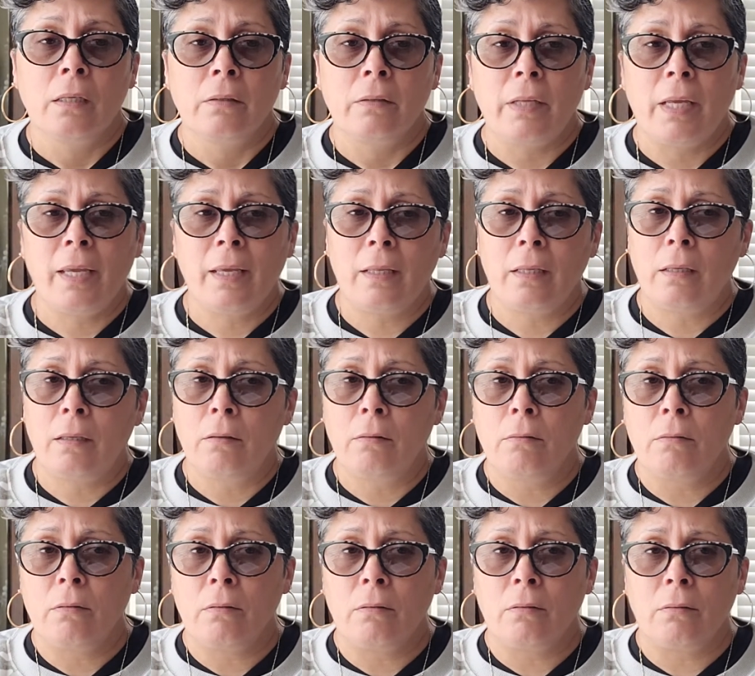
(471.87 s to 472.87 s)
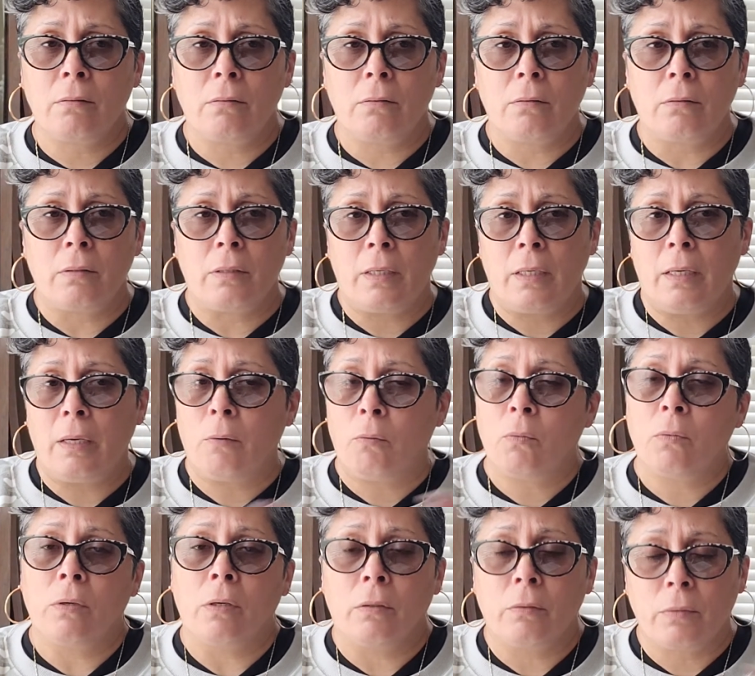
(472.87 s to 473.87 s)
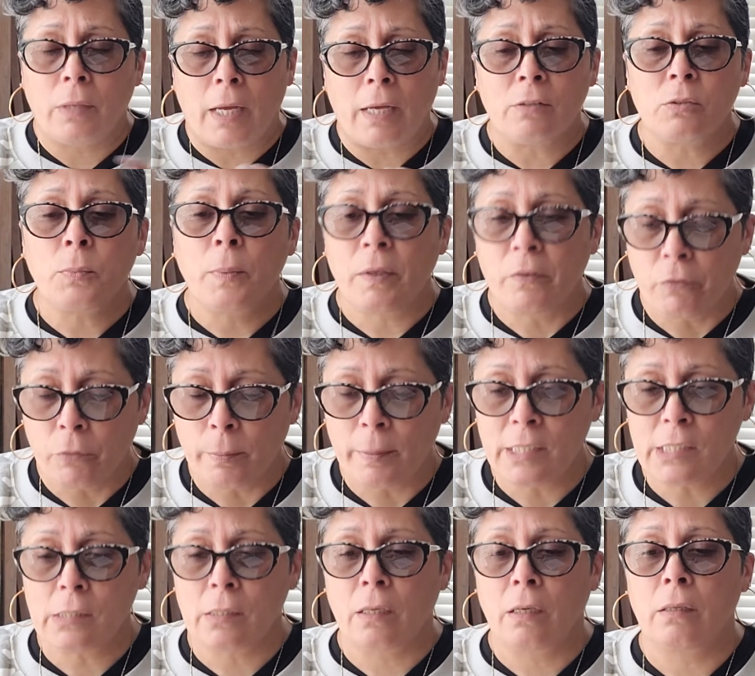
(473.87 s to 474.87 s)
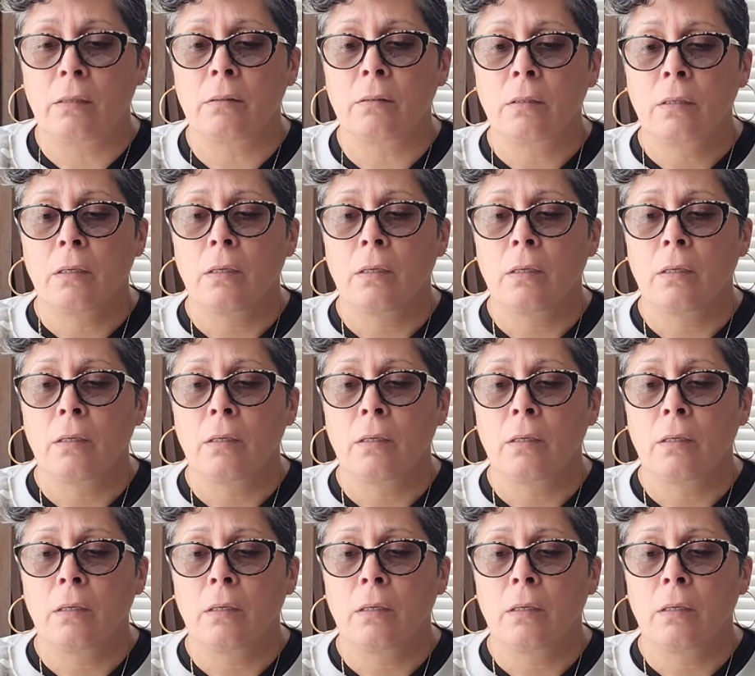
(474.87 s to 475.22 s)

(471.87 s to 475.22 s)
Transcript: I'll speak for my son,